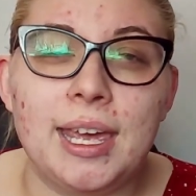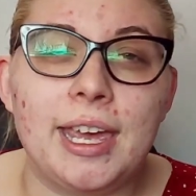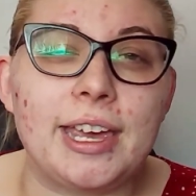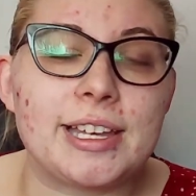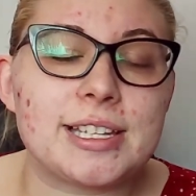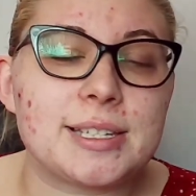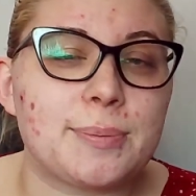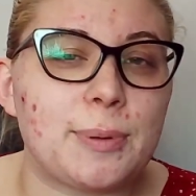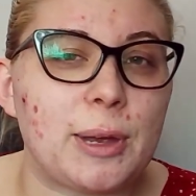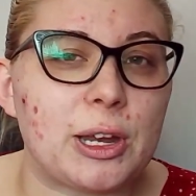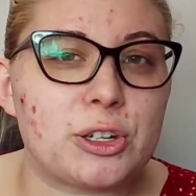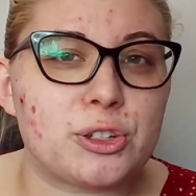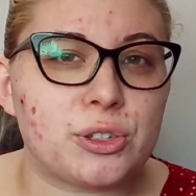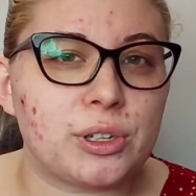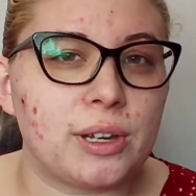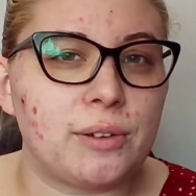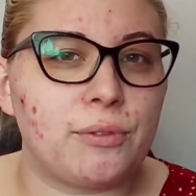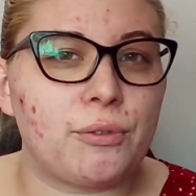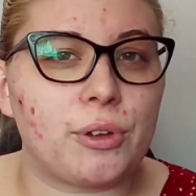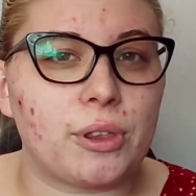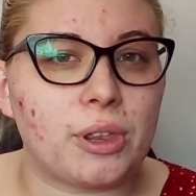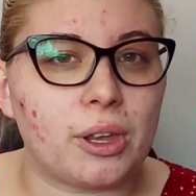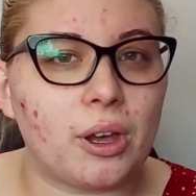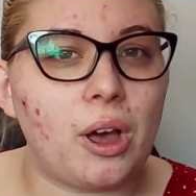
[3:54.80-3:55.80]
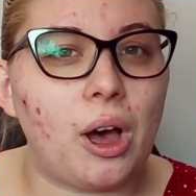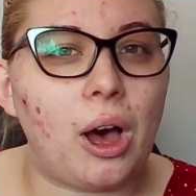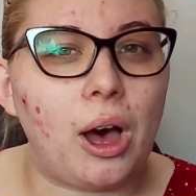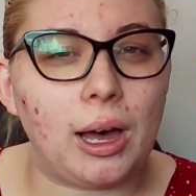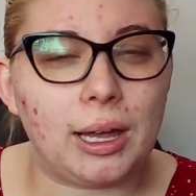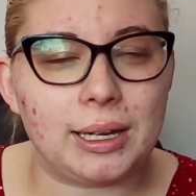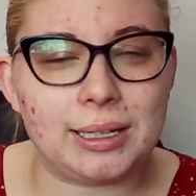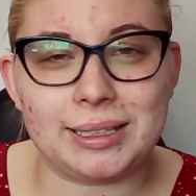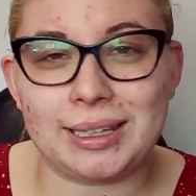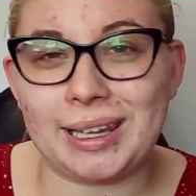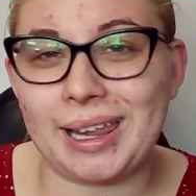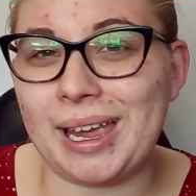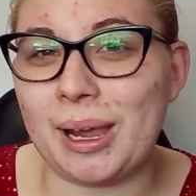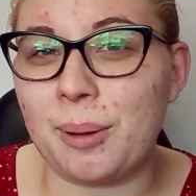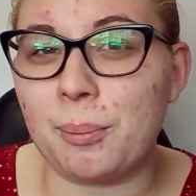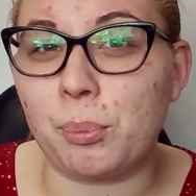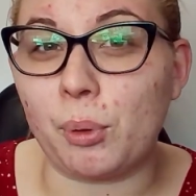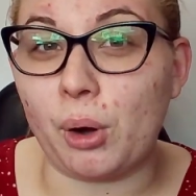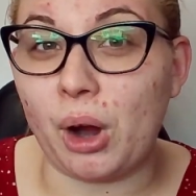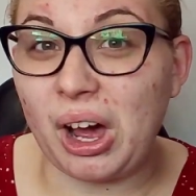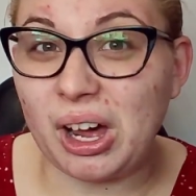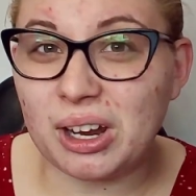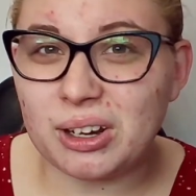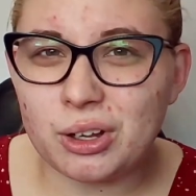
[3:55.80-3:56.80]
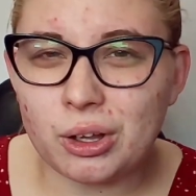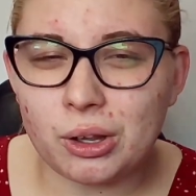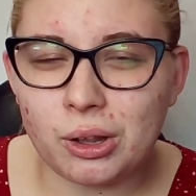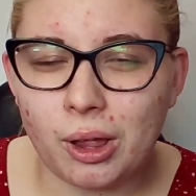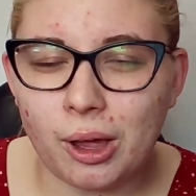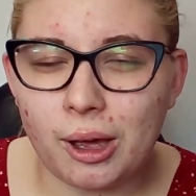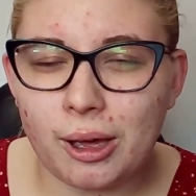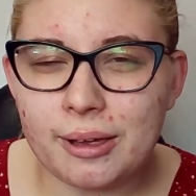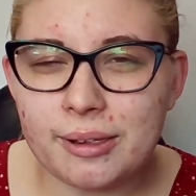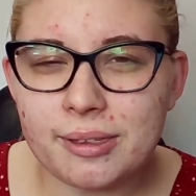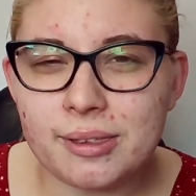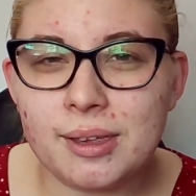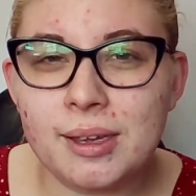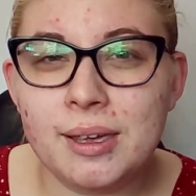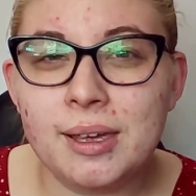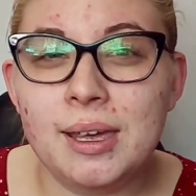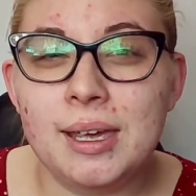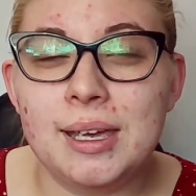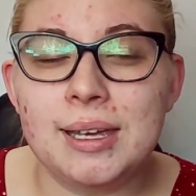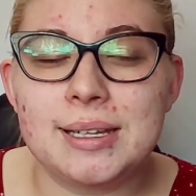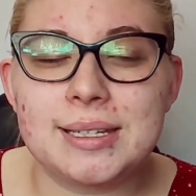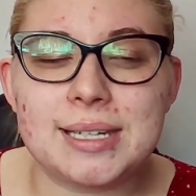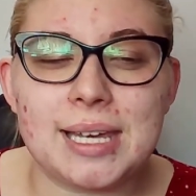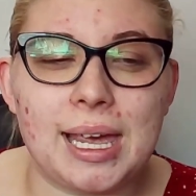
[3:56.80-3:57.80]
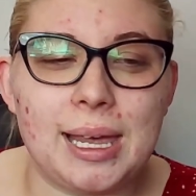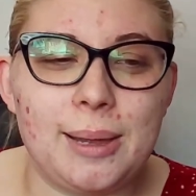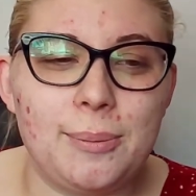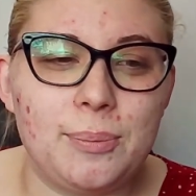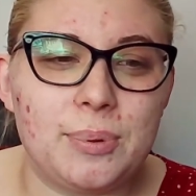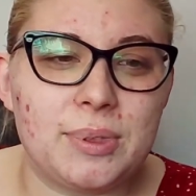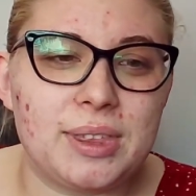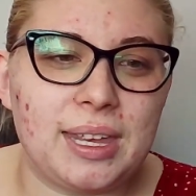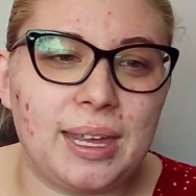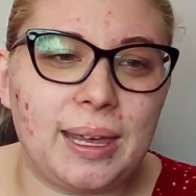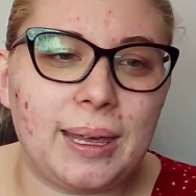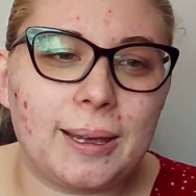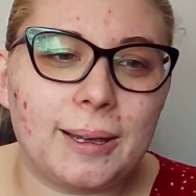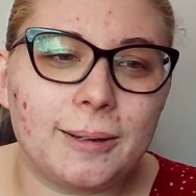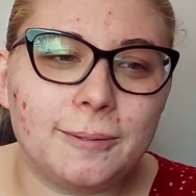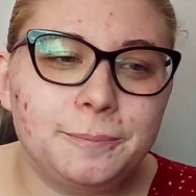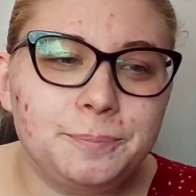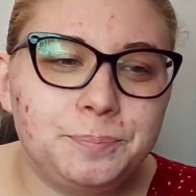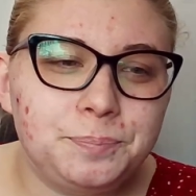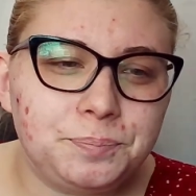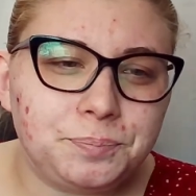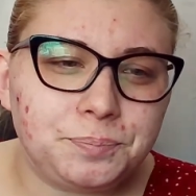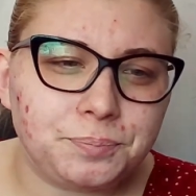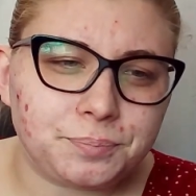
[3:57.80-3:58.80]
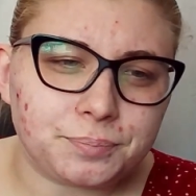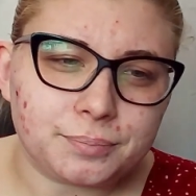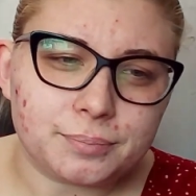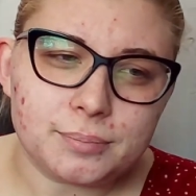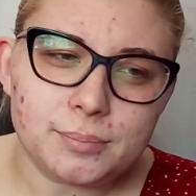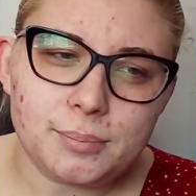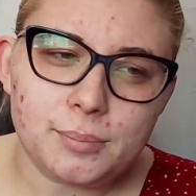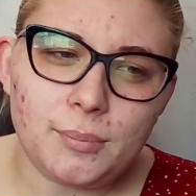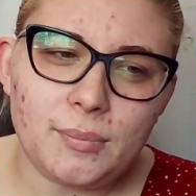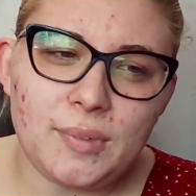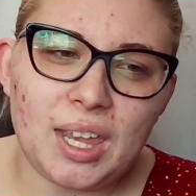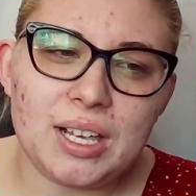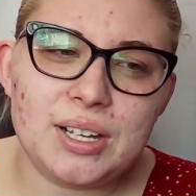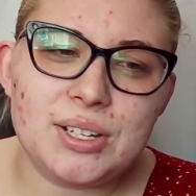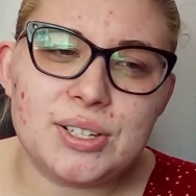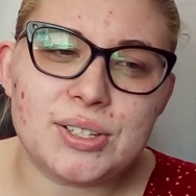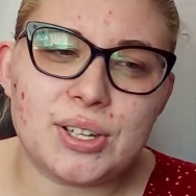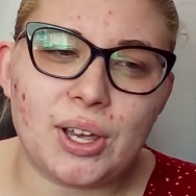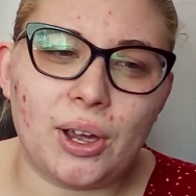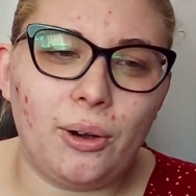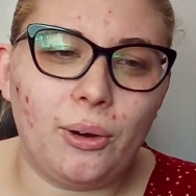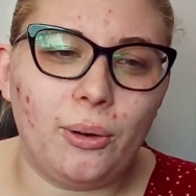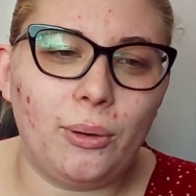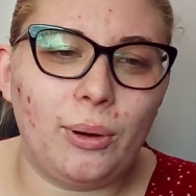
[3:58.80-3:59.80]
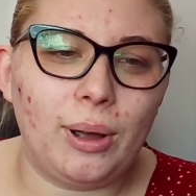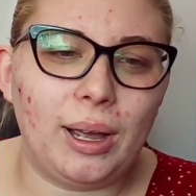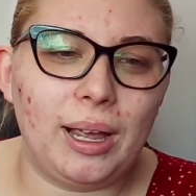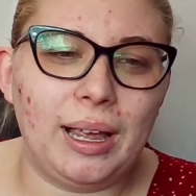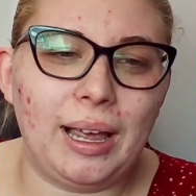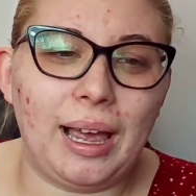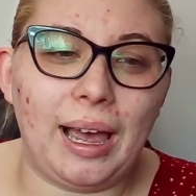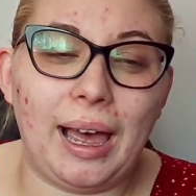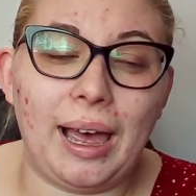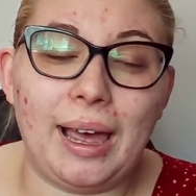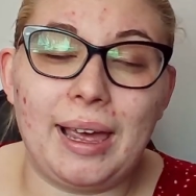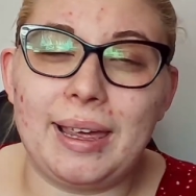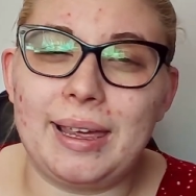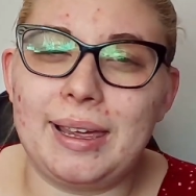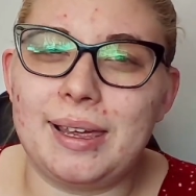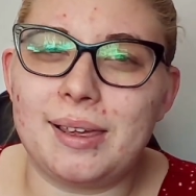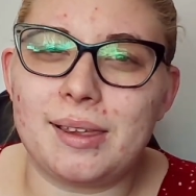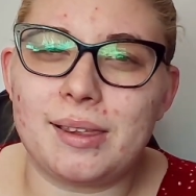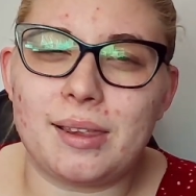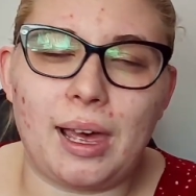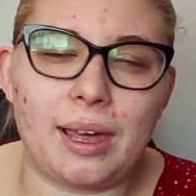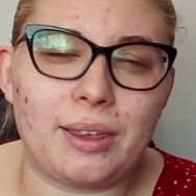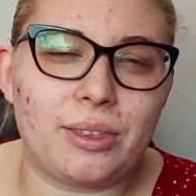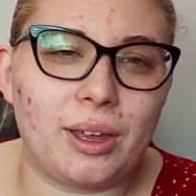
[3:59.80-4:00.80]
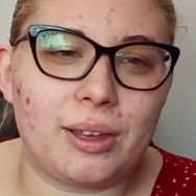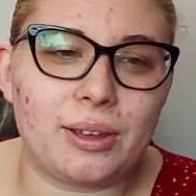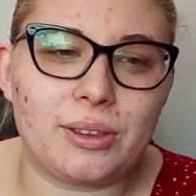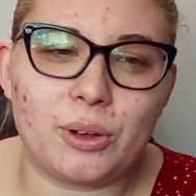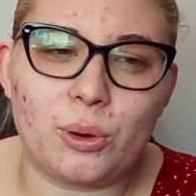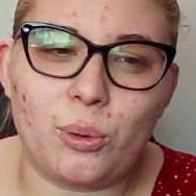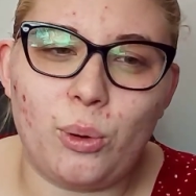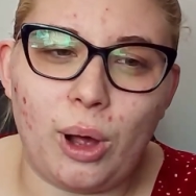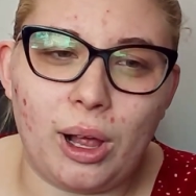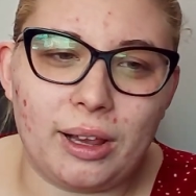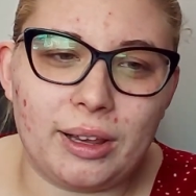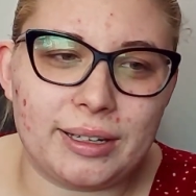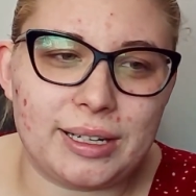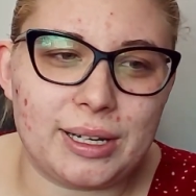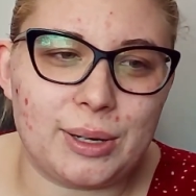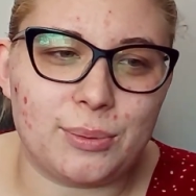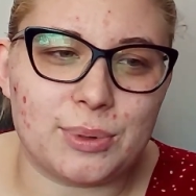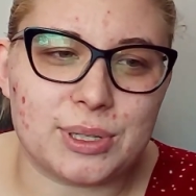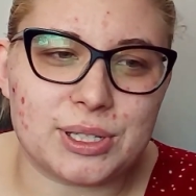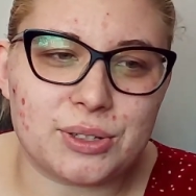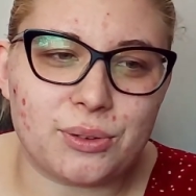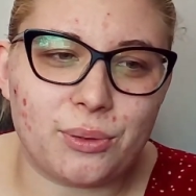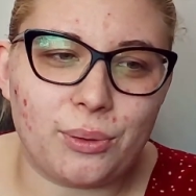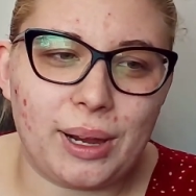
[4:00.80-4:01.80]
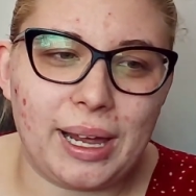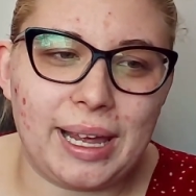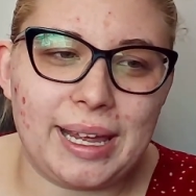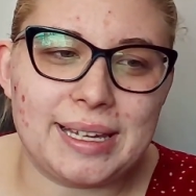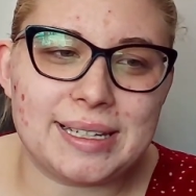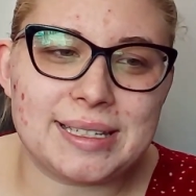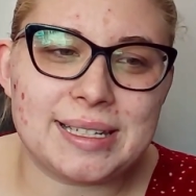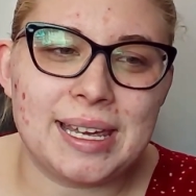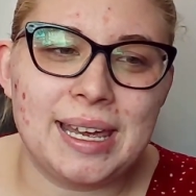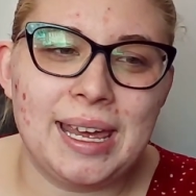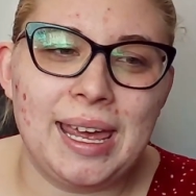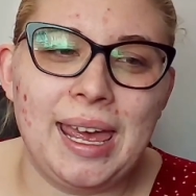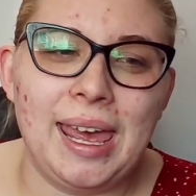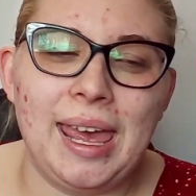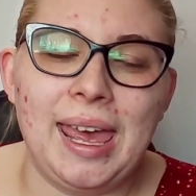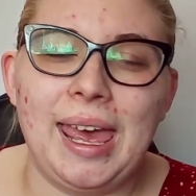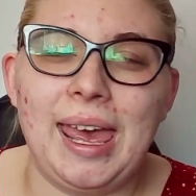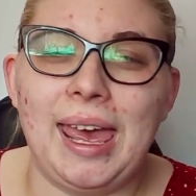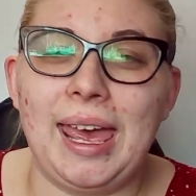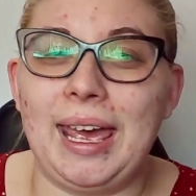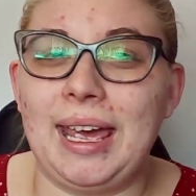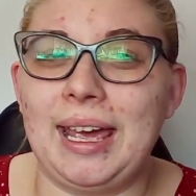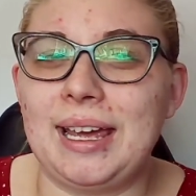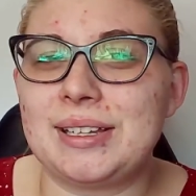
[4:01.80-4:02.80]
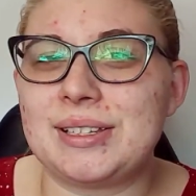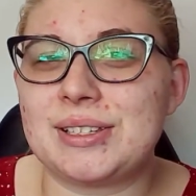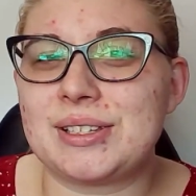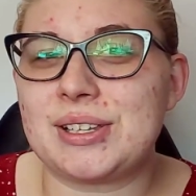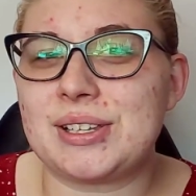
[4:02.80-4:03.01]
especially for the cotton broadcloth type thing. So I thought the quality was great, and